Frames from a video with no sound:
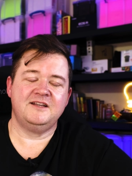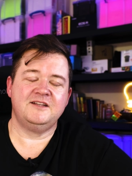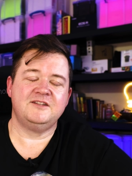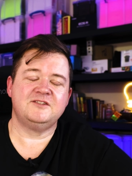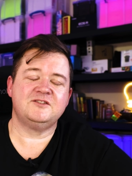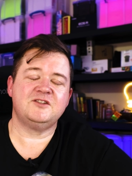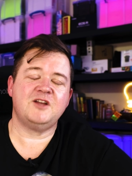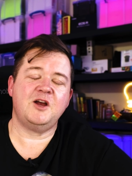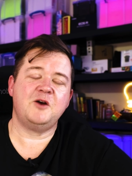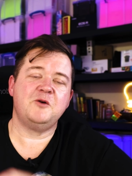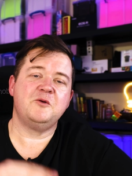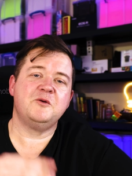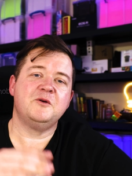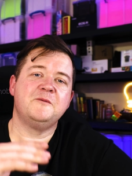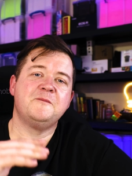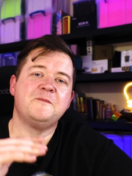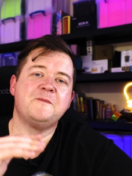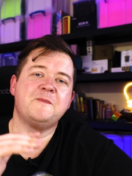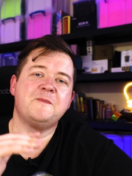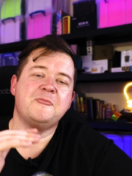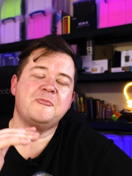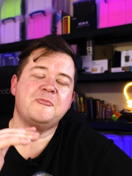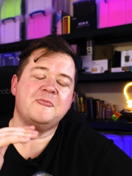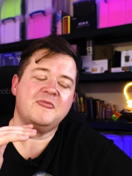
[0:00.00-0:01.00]
So
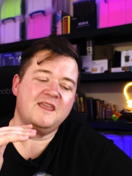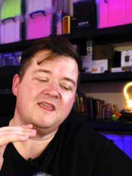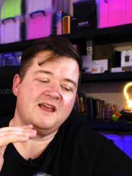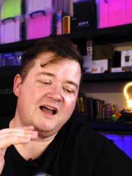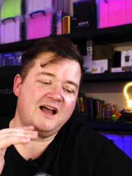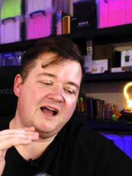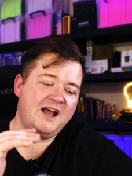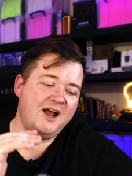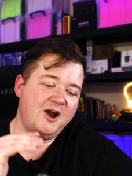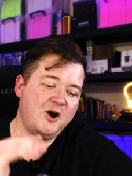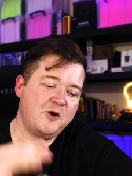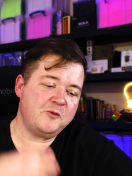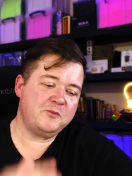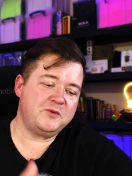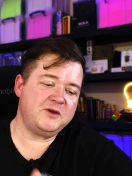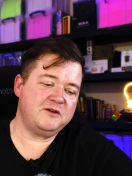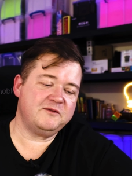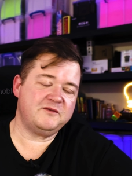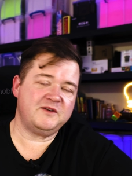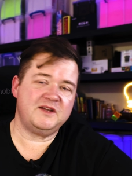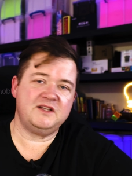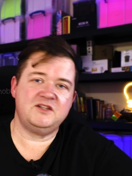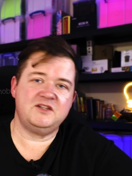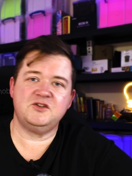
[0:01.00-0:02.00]
I hope
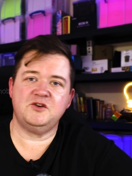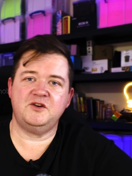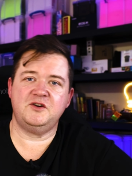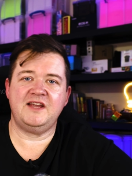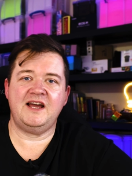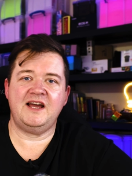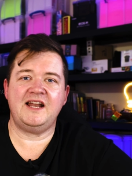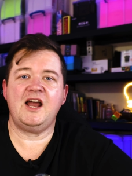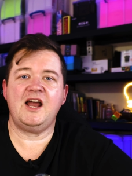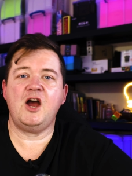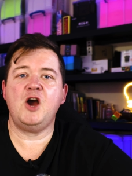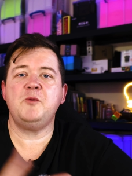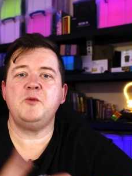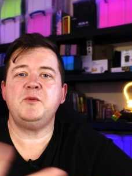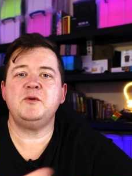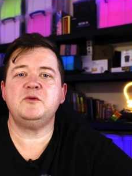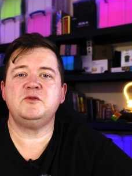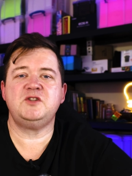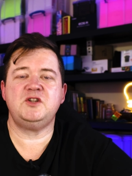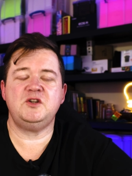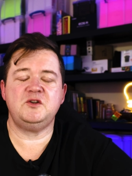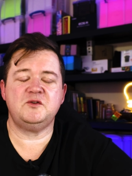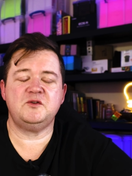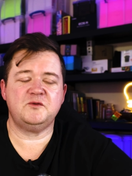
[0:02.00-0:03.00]
you've enjoyed that and I hope it
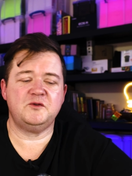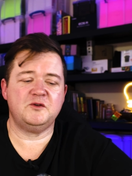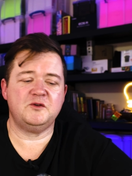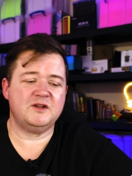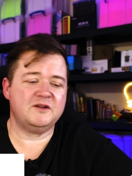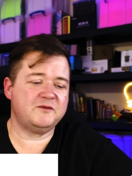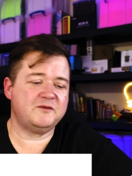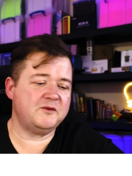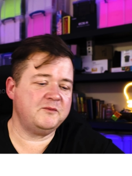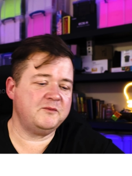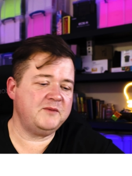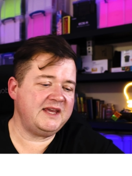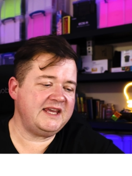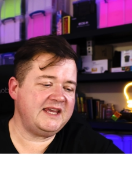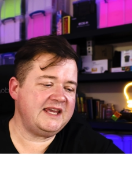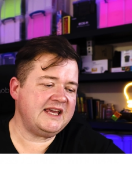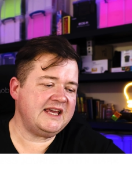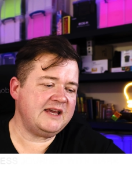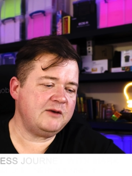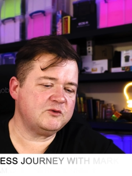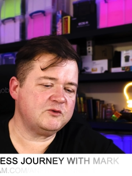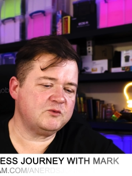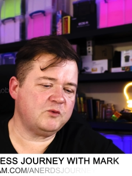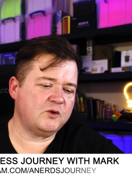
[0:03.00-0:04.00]
was useful. For
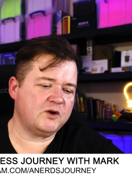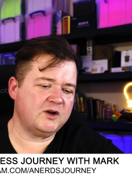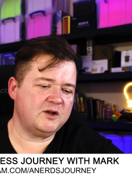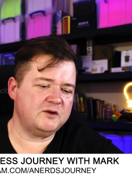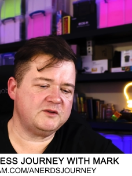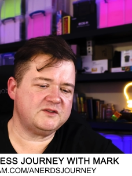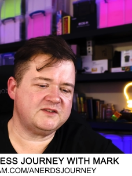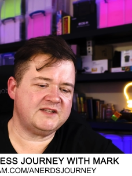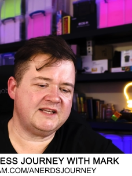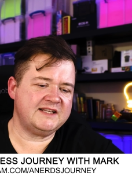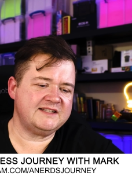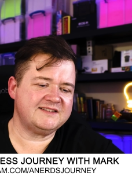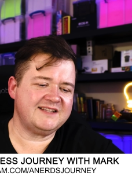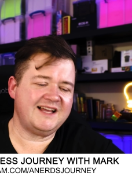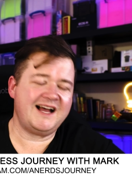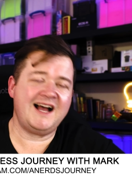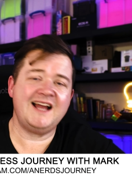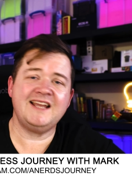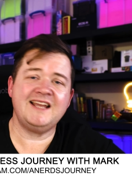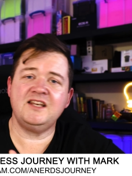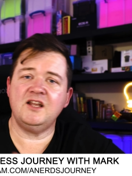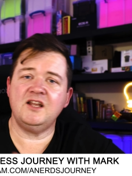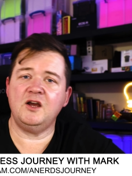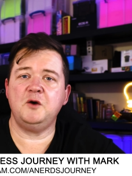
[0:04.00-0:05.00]
me, it was one of those things that
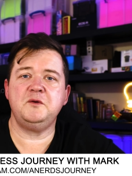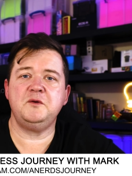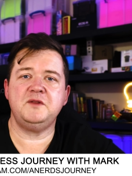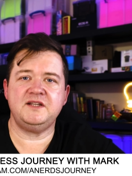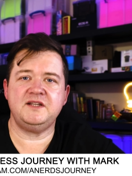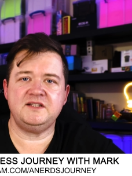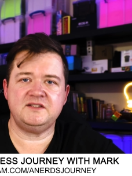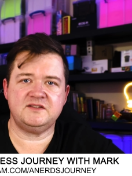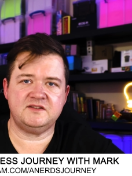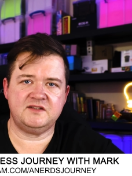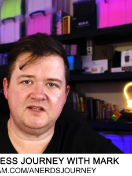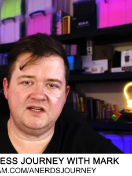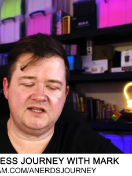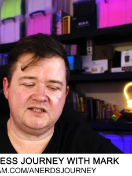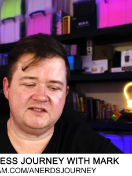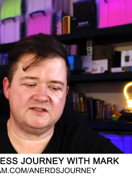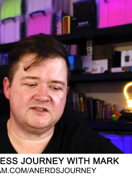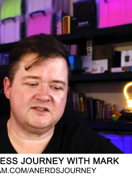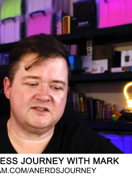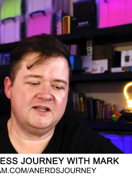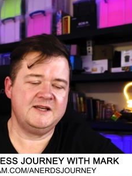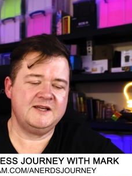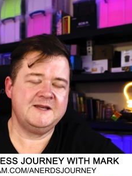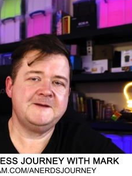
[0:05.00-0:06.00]
I know these
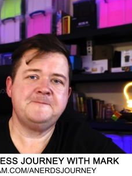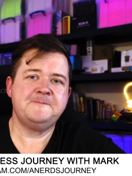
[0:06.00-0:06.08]
things.